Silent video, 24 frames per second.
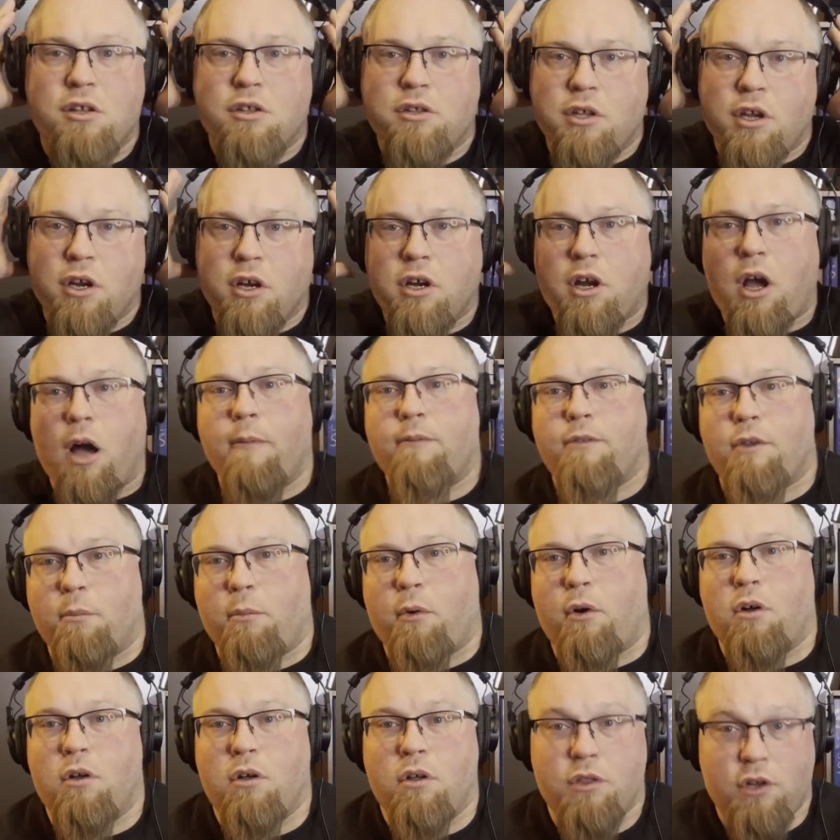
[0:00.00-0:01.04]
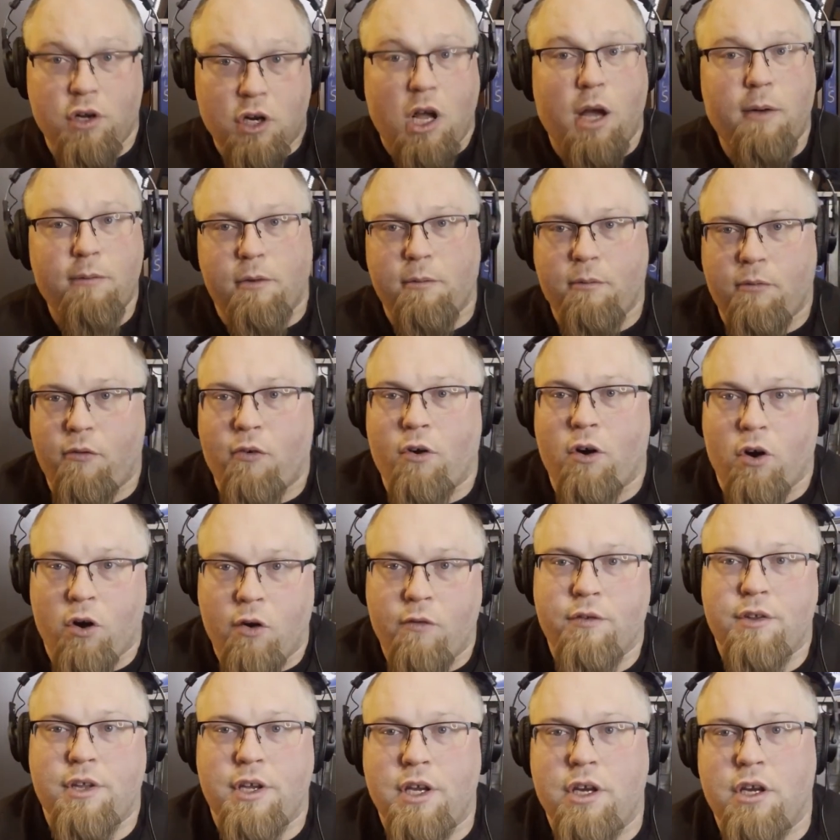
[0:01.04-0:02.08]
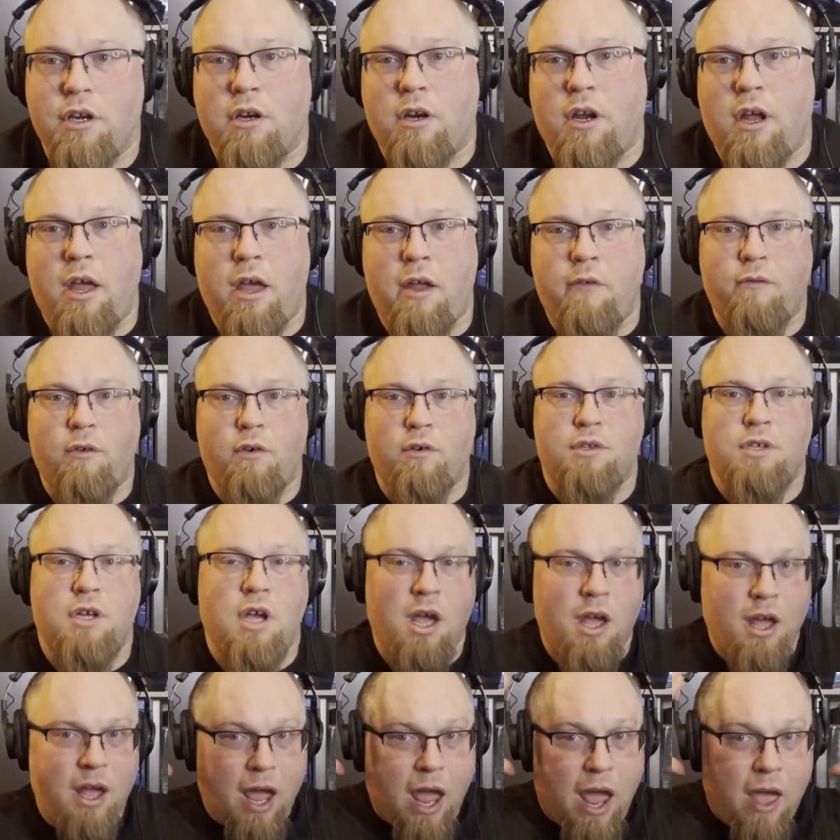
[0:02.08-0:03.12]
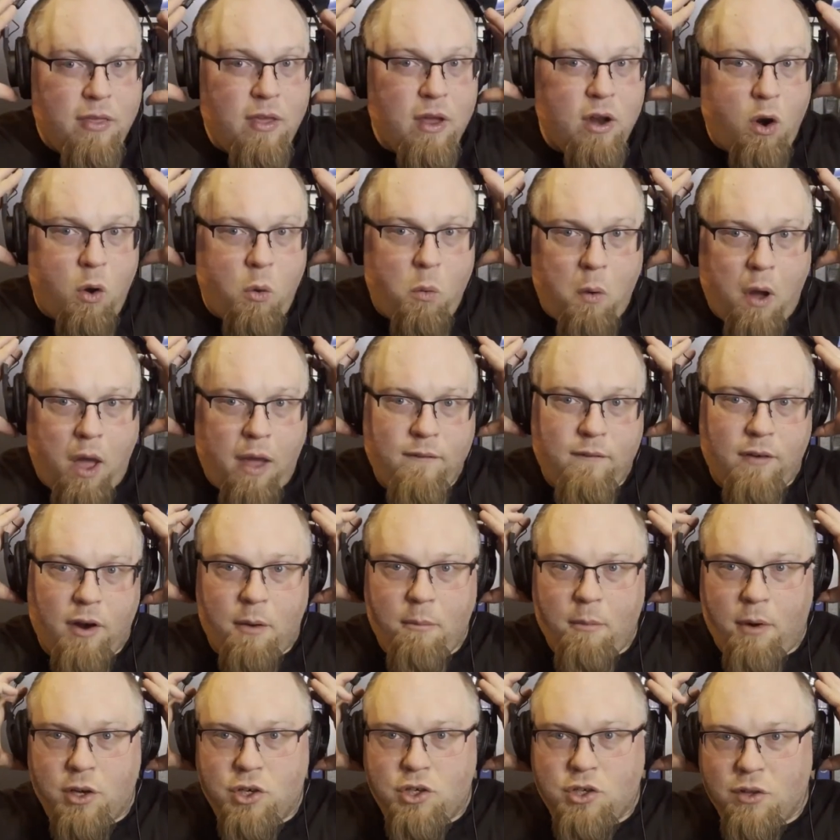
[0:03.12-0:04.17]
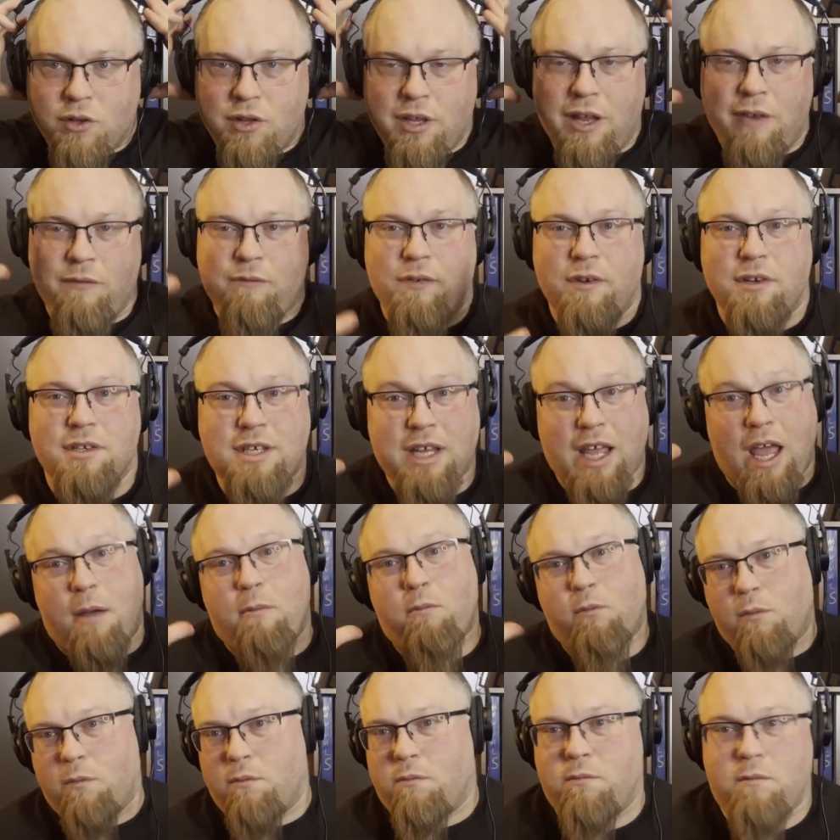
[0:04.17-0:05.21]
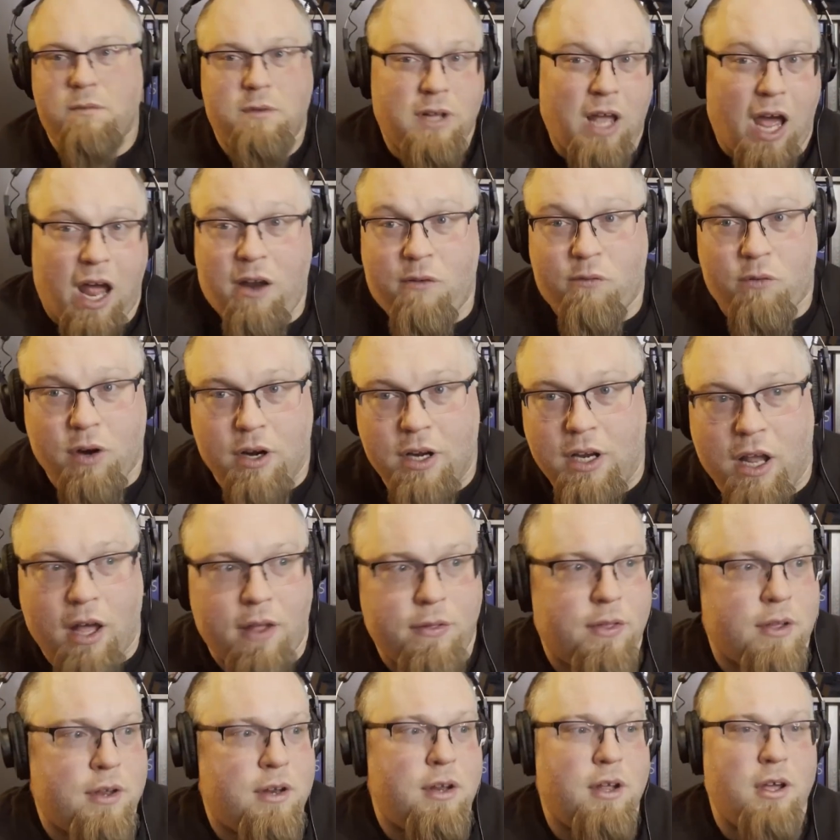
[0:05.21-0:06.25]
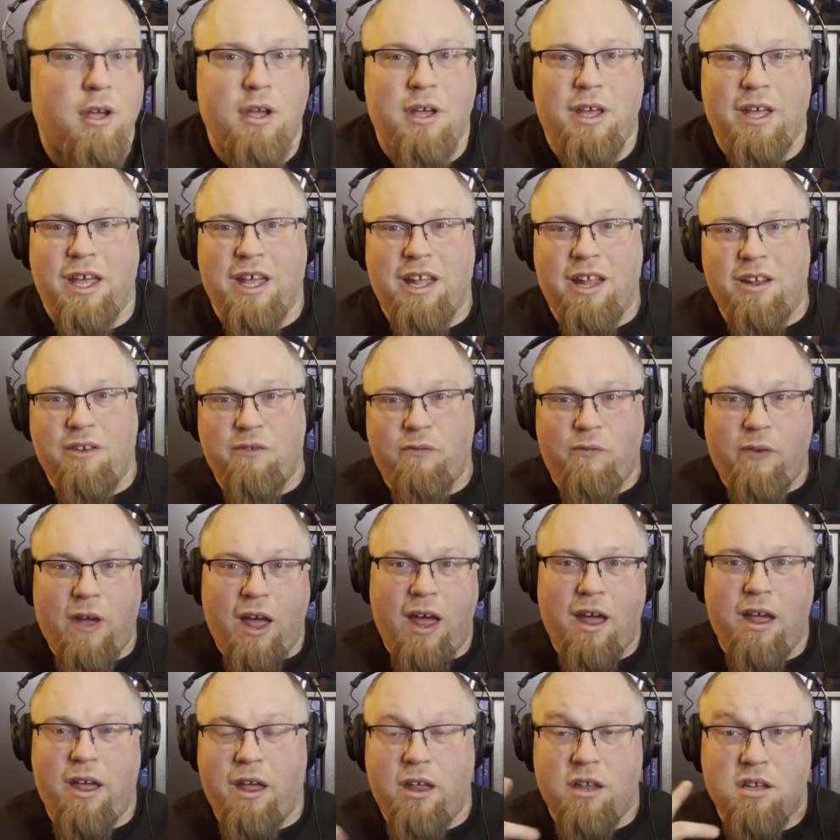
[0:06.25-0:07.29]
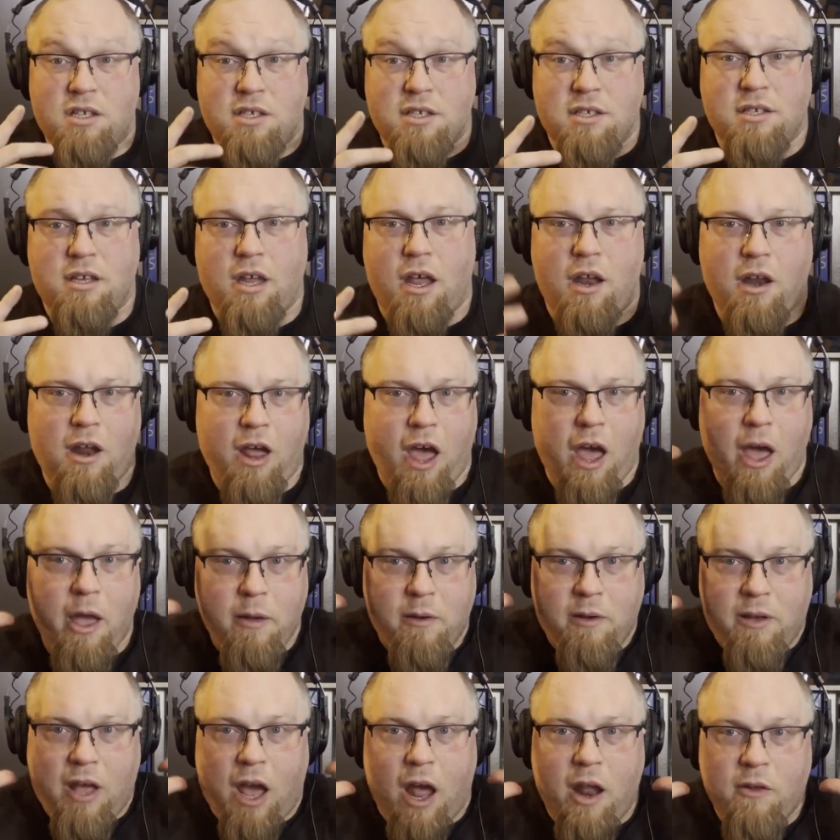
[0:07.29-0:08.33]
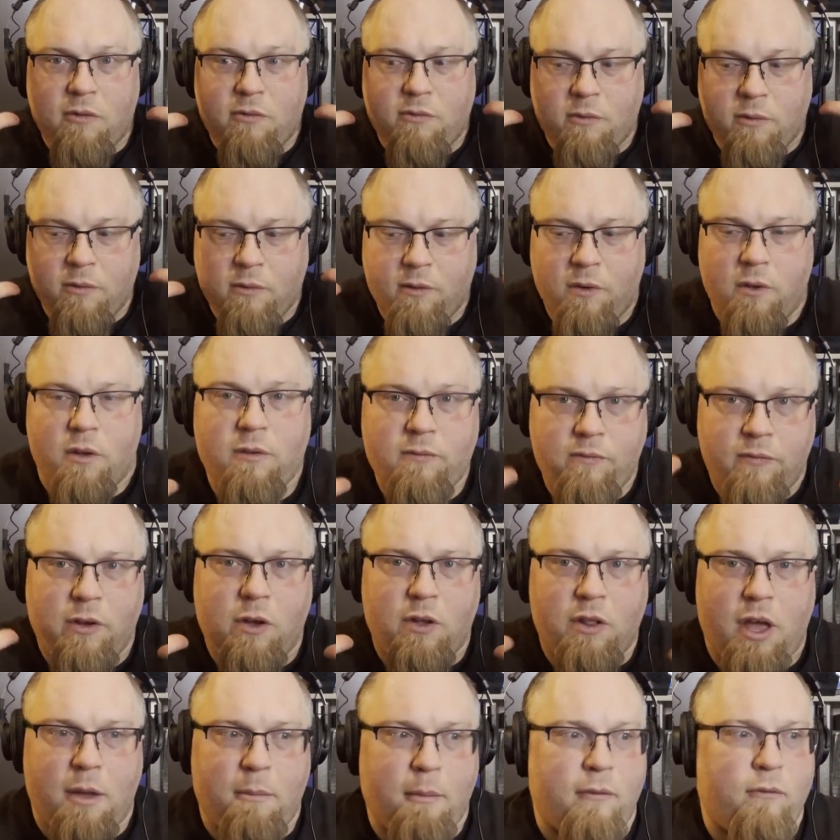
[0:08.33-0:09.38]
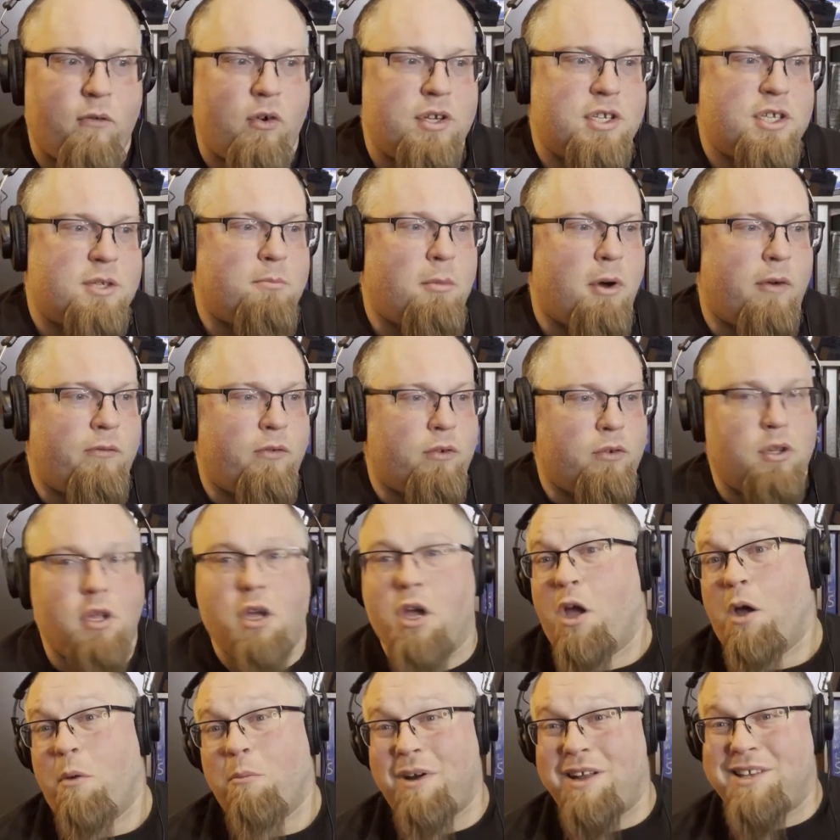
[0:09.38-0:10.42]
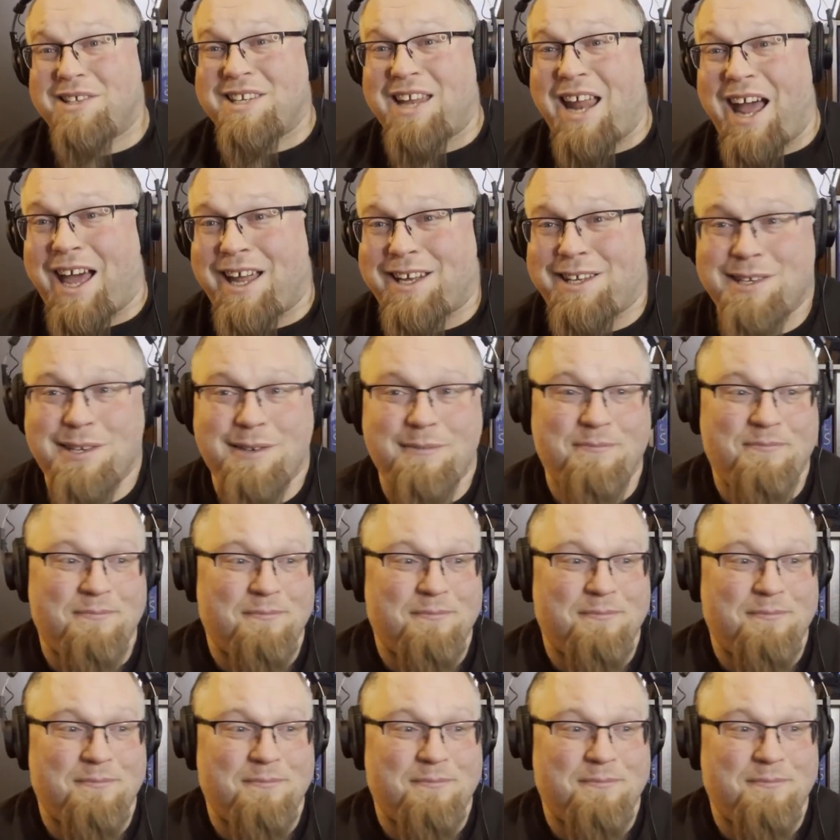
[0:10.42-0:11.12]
They're comfortable. They're comfortable for over the ear headphones, and they don't weigh very much, so it feels like I'm kind of wearing nothing. In fact, instead, I kind of feel like my voice is muffled, but it's not.